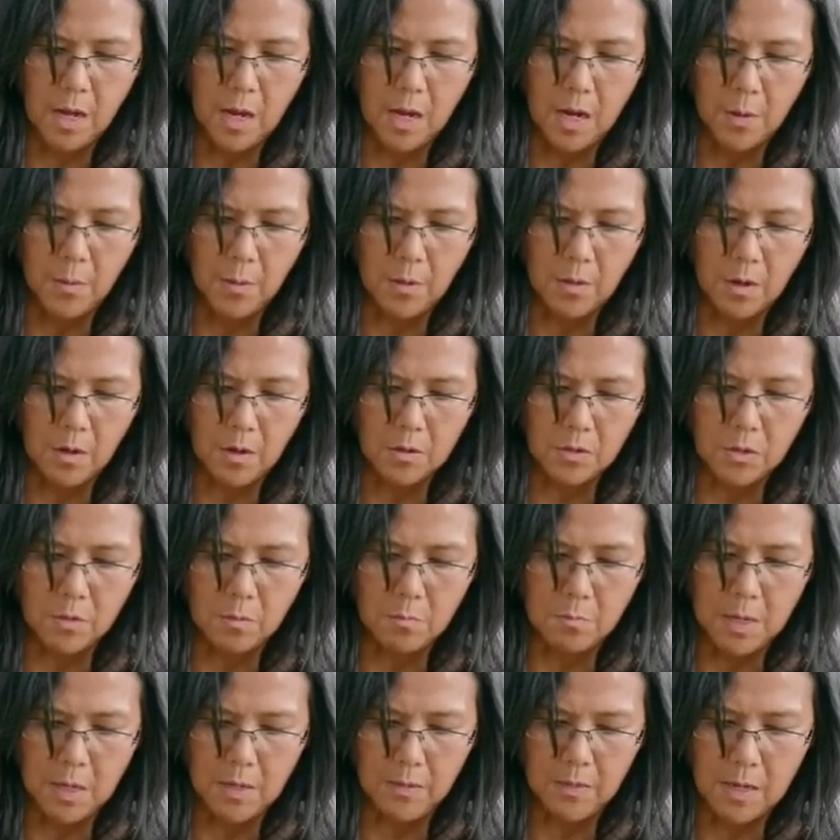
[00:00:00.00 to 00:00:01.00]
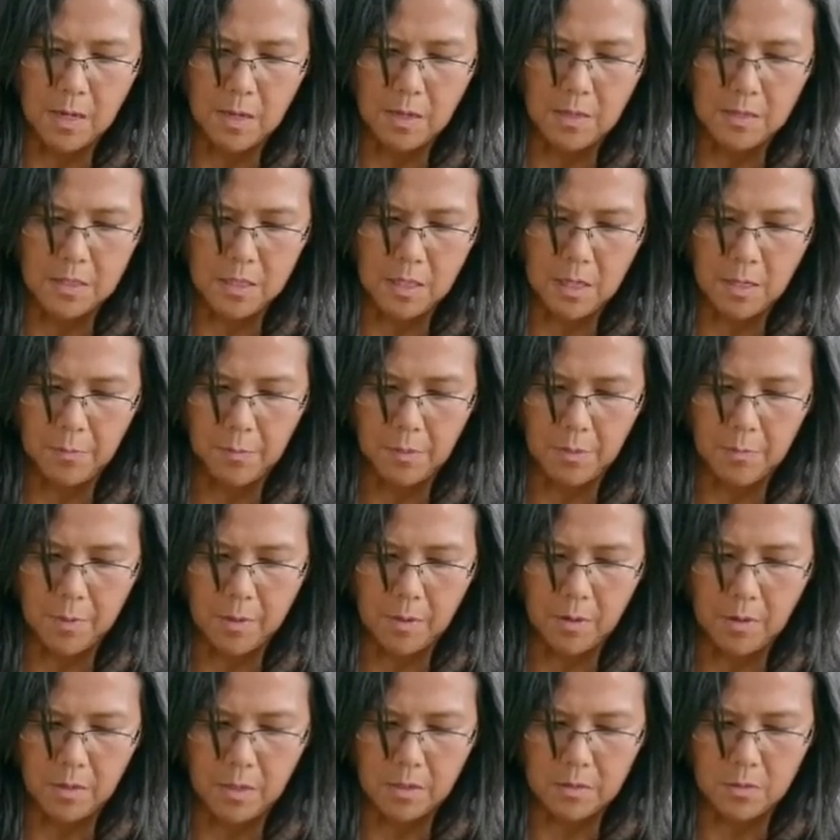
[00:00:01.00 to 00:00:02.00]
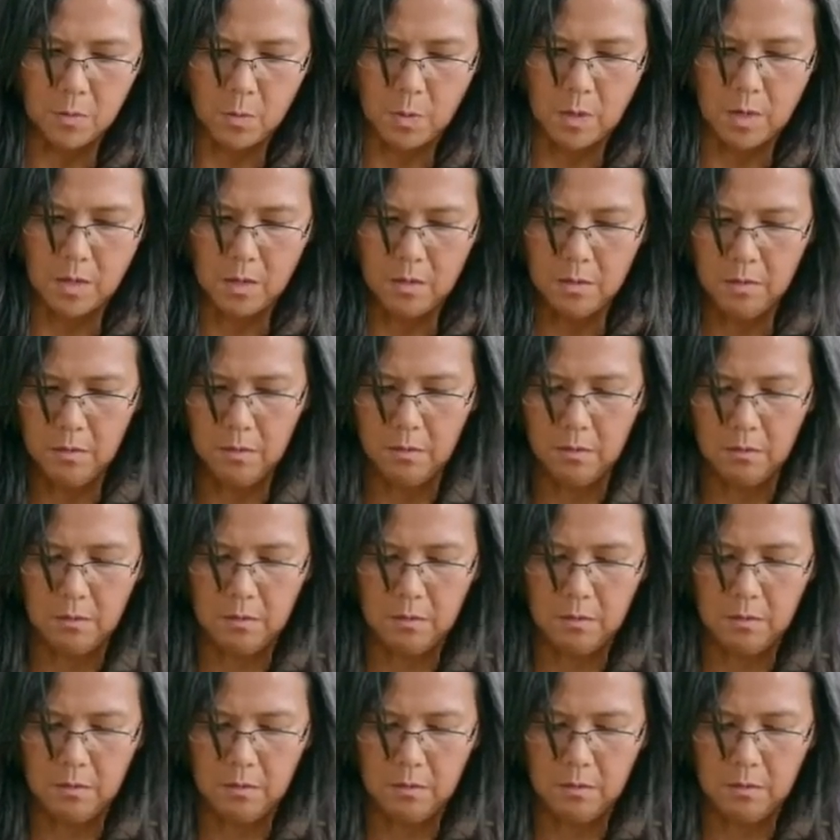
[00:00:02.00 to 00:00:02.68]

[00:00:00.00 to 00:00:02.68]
I would also make that a taper part as well.